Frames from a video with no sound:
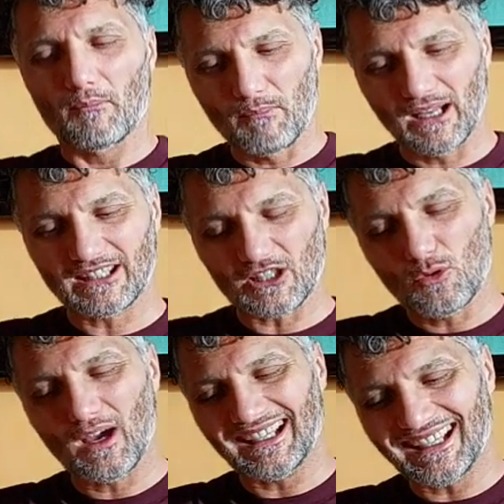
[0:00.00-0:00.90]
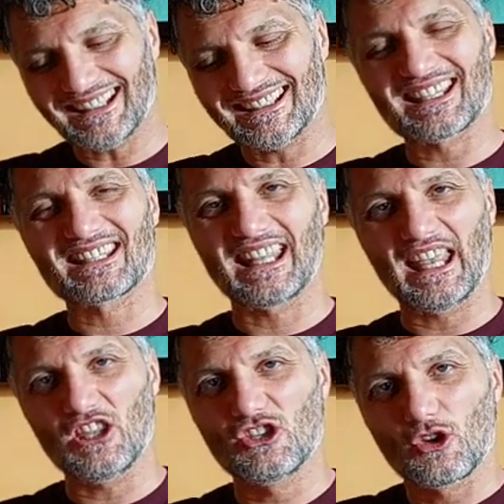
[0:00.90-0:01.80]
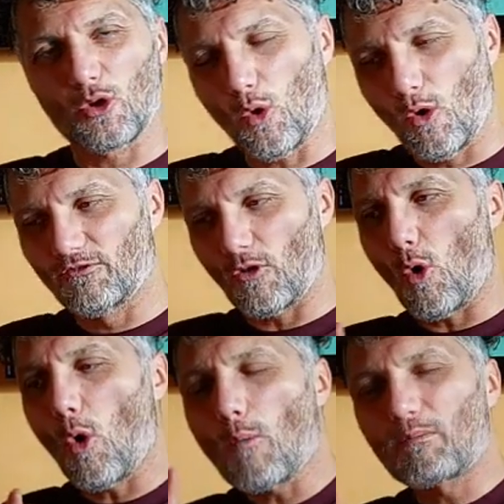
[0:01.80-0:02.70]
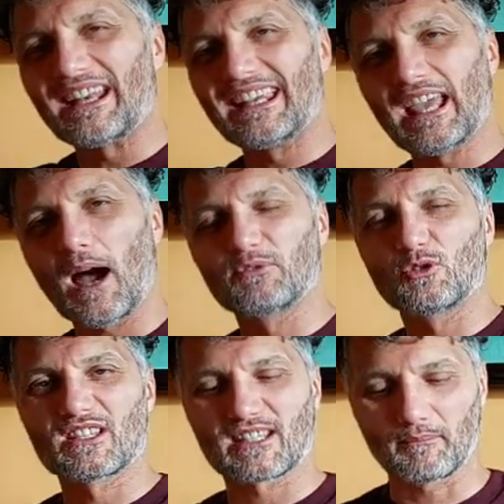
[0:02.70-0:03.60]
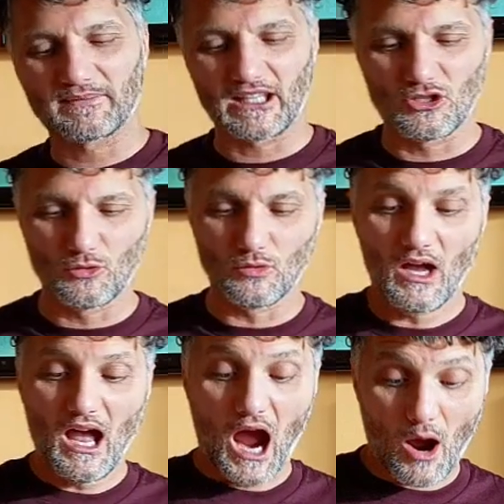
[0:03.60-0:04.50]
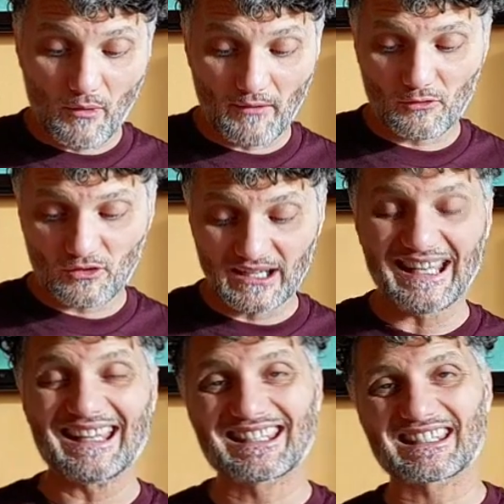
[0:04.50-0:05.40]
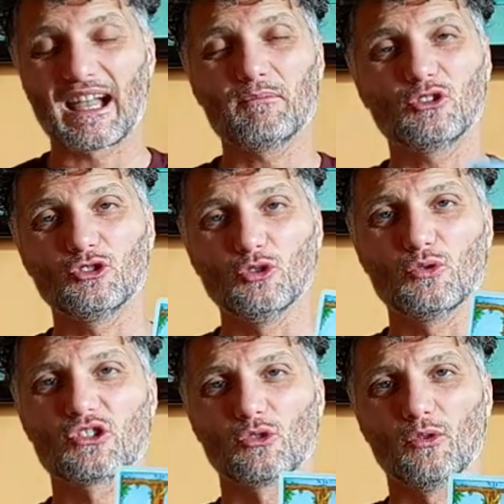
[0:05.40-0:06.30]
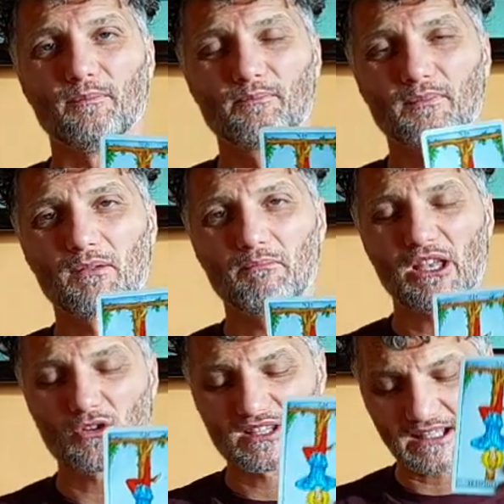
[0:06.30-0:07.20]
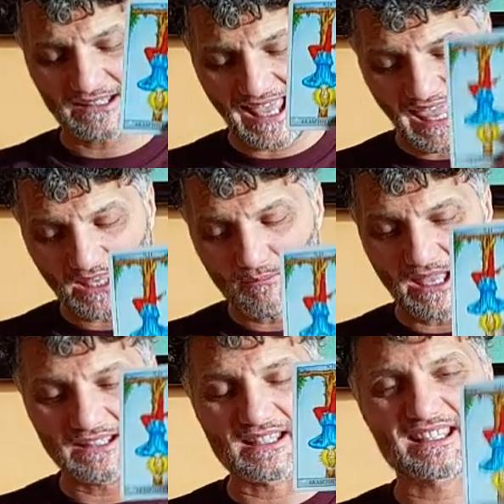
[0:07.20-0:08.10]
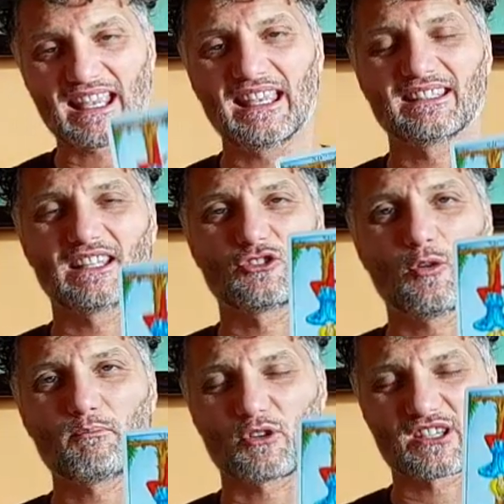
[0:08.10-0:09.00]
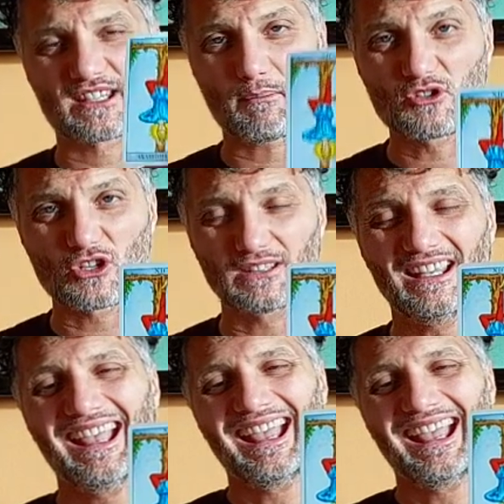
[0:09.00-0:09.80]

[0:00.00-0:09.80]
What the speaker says: but you are not at the stage of opening up to something new. However, it's time to do so because the Hangman saying that your perception,